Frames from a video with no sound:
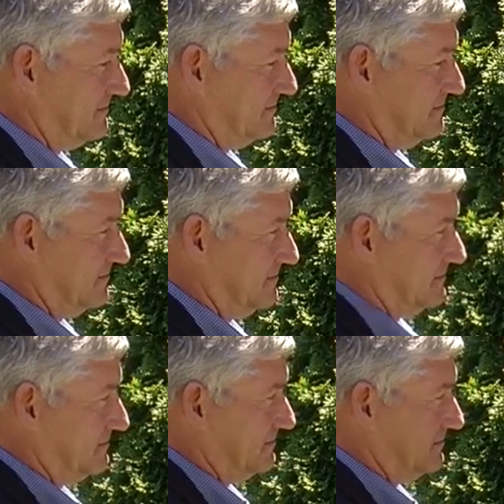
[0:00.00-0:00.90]

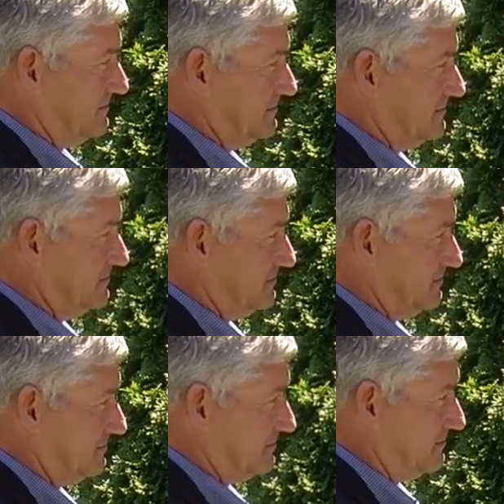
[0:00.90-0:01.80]

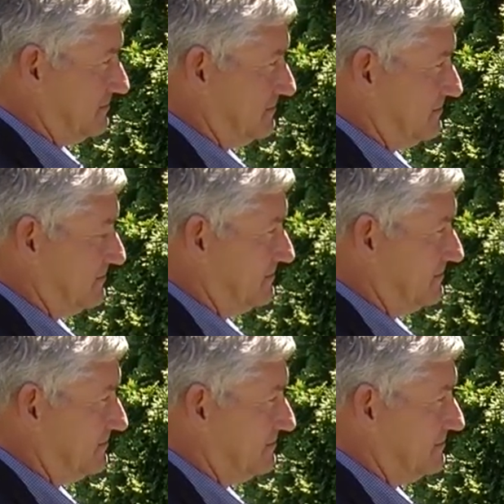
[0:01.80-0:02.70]

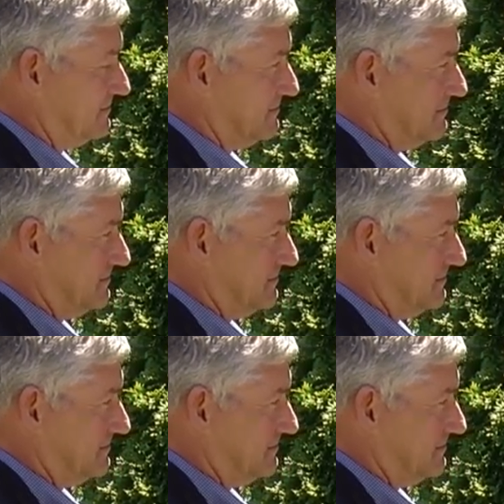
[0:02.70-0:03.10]
(silent)